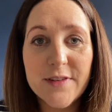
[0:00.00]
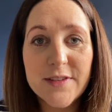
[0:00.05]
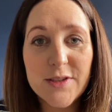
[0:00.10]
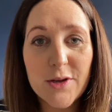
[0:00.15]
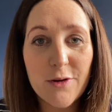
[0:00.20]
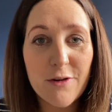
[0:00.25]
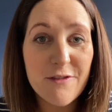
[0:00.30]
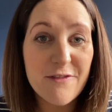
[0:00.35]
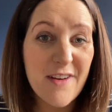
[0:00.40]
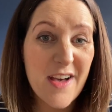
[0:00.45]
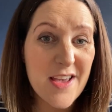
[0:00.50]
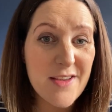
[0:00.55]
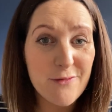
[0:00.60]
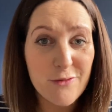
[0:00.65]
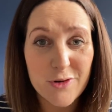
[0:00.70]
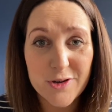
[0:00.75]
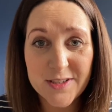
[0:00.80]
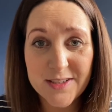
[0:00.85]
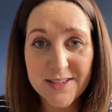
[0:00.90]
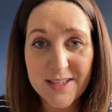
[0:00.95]
So a 5
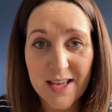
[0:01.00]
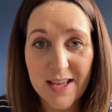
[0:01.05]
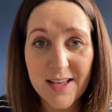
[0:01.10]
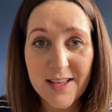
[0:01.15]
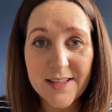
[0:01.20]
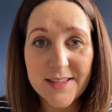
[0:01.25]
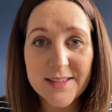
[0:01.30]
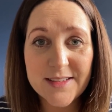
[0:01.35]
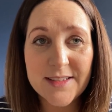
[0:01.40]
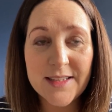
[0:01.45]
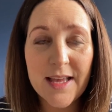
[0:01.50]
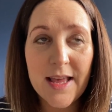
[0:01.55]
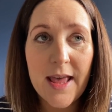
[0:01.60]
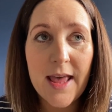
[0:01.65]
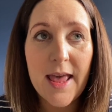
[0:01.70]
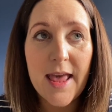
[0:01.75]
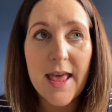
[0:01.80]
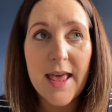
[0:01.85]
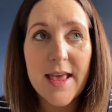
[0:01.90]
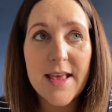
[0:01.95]
or a 6
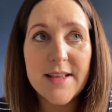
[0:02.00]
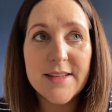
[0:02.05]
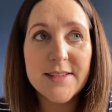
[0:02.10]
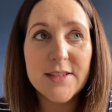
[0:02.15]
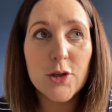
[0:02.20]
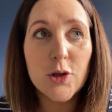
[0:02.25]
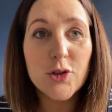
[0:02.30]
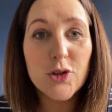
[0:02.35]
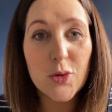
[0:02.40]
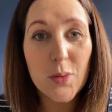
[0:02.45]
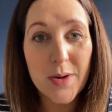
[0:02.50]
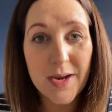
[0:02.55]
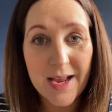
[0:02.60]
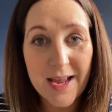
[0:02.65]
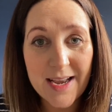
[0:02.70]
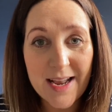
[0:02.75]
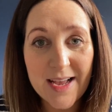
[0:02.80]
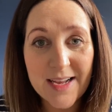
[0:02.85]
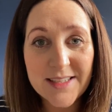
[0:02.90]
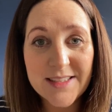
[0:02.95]
is you're doing
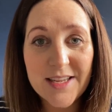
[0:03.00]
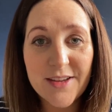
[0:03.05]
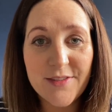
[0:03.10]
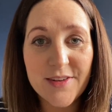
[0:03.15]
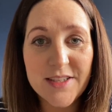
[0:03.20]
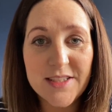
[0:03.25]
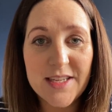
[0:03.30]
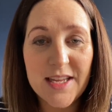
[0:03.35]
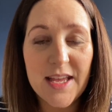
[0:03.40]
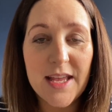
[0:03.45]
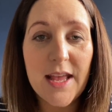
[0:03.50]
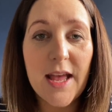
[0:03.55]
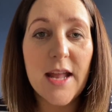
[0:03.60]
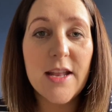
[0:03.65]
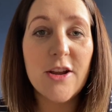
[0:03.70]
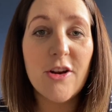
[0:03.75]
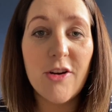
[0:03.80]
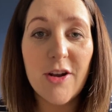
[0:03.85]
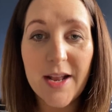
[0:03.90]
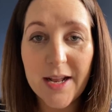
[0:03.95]
an activity and
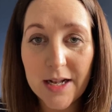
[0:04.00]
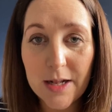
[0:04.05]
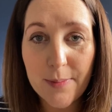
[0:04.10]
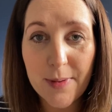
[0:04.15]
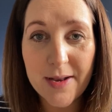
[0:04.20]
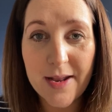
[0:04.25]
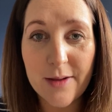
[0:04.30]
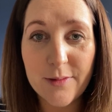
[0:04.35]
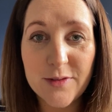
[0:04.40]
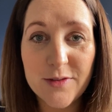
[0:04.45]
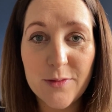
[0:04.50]
you're a little bit out